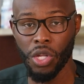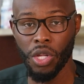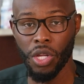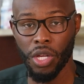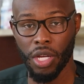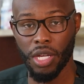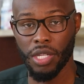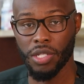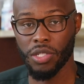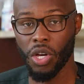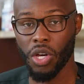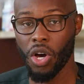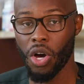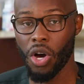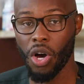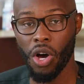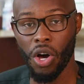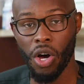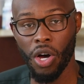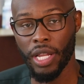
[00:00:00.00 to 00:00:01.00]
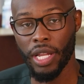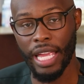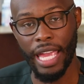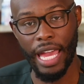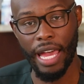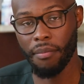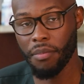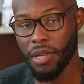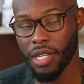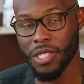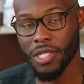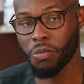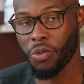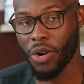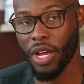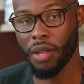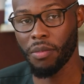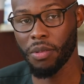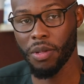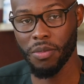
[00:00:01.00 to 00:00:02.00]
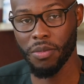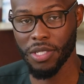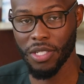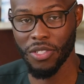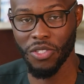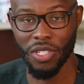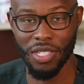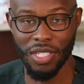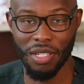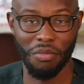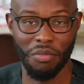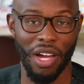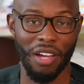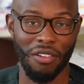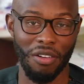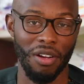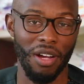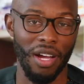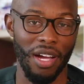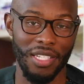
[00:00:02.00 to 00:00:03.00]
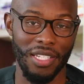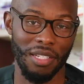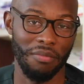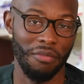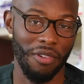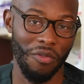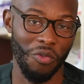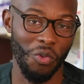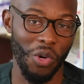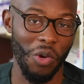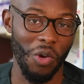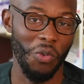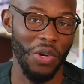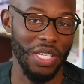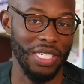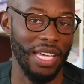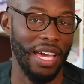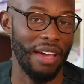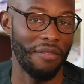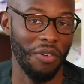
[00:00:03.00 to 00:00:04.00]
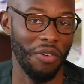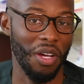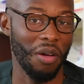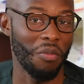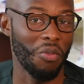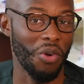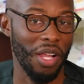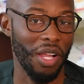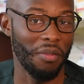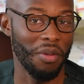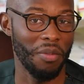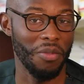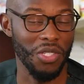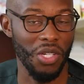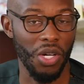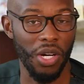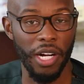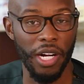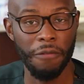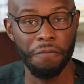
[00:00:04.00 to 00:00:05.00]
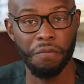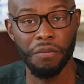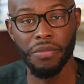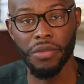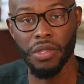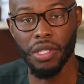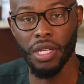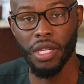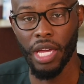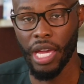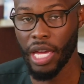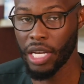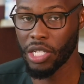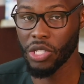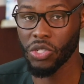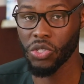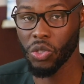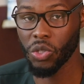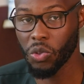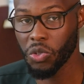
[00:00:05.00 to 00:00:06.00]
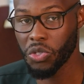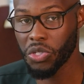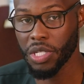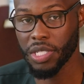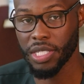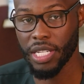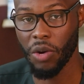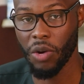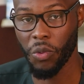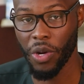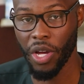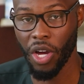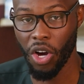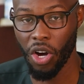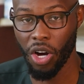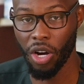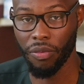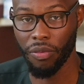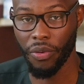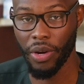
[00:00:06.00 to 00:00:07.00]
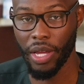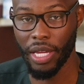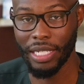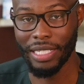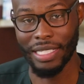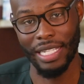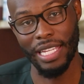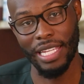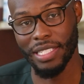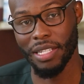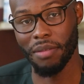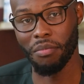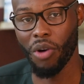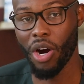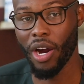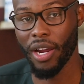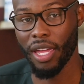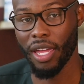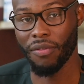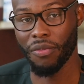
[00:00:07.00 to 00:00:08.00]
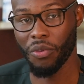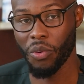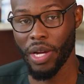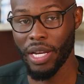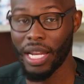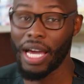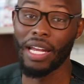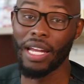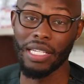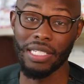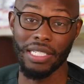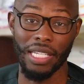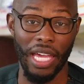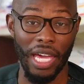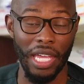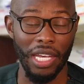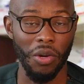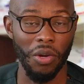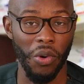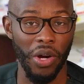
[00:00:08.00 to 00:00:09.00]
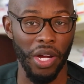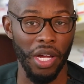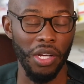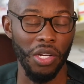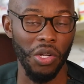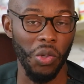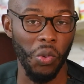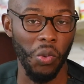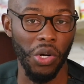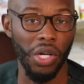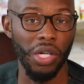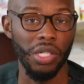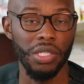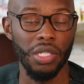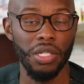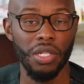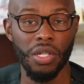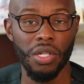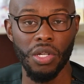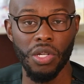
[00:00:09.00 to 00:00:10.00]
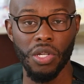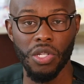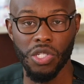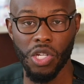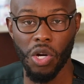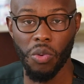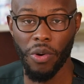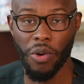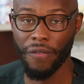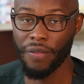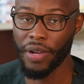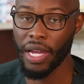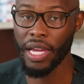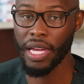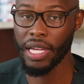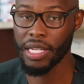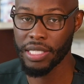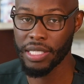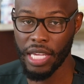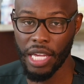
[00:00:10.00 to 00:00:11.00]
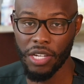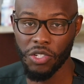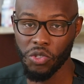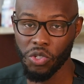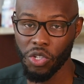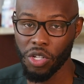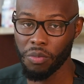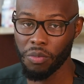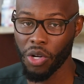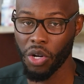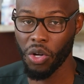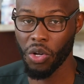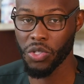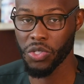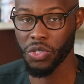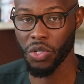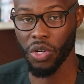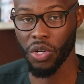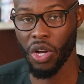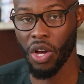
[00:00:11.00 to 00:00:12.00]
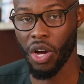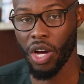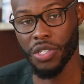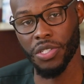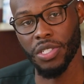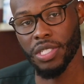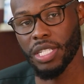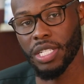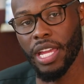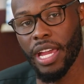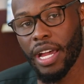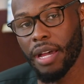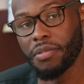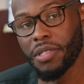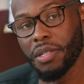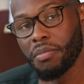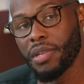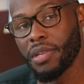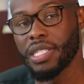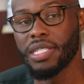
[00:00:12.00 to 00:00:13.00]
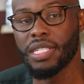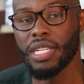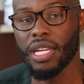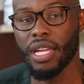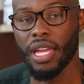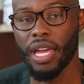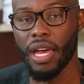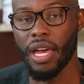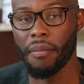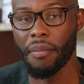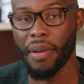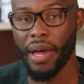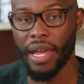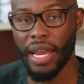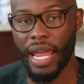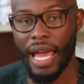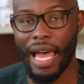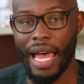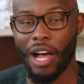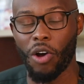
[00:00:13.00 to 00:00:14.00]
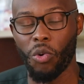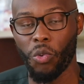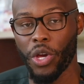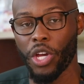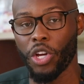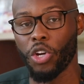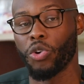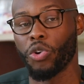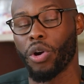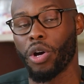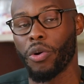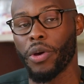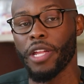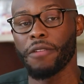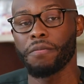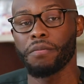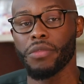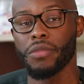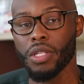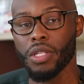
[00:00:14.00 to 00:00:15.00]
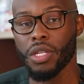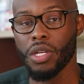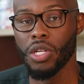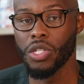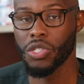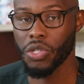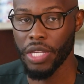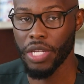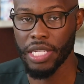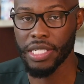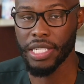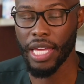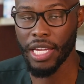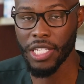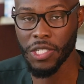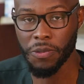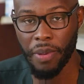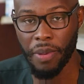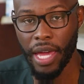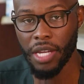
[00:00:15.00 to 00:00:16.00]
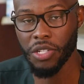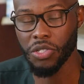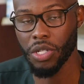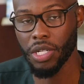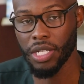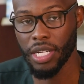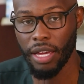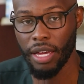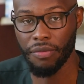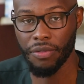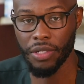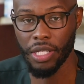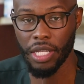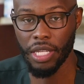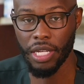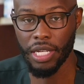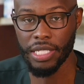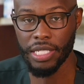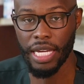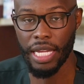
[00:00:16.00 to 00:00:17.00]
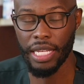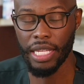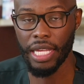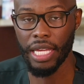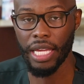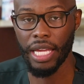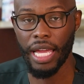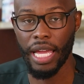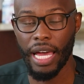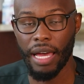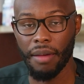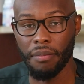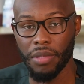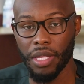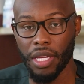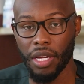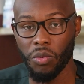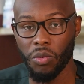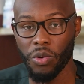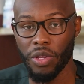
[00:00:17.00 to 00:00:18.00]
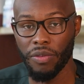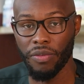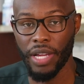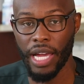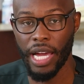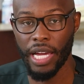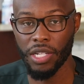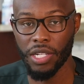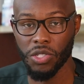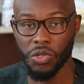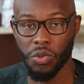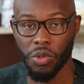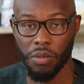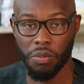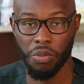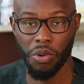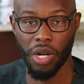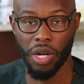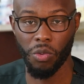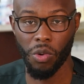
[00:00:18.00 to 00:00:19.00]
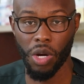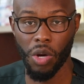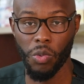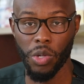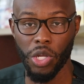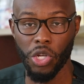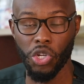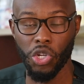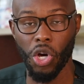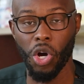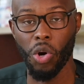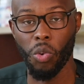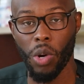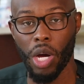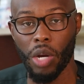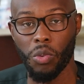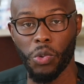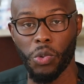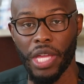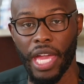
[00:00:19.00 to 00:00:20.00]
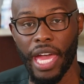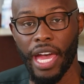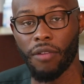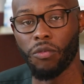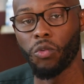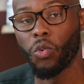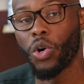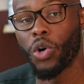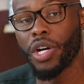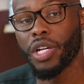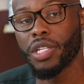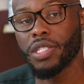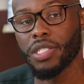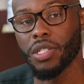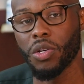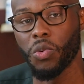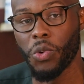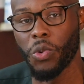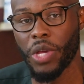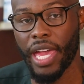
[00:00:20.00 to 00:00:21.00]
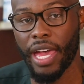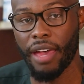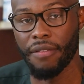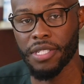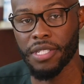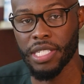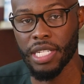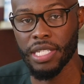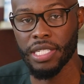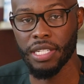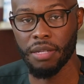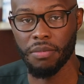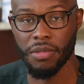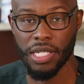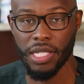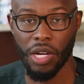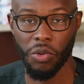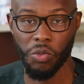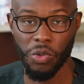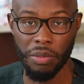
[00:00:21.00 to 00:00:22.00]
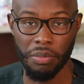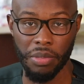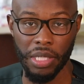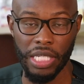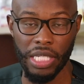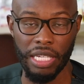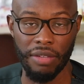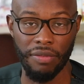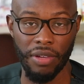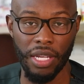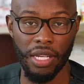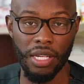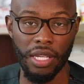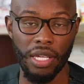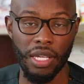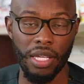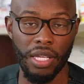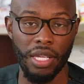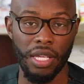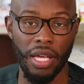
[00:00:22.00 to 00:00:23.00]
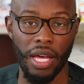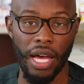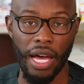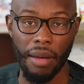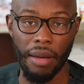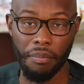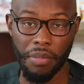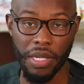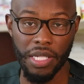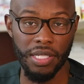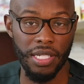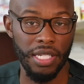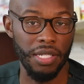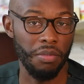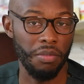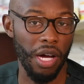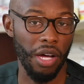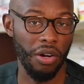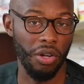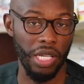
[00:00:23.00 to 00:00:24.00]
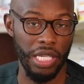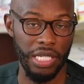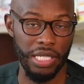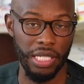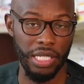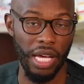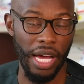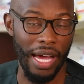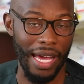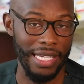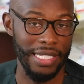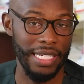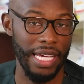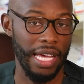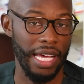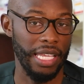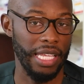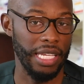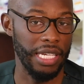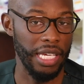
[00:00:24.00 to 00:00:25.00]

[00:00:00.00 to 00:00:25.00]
because all Gambia's problems is just a microcosm of what West Africa problems are. And the solutions that we're offering, there's a market for it, honestly, anywhere in the world. So we're very intentional, but also cautiously optimistic about how we're growing. So yes, expansion definitely, because I think Gambia, we've gotten to a point where we know what we have works. We have systems that we believe in. Our business model is agile and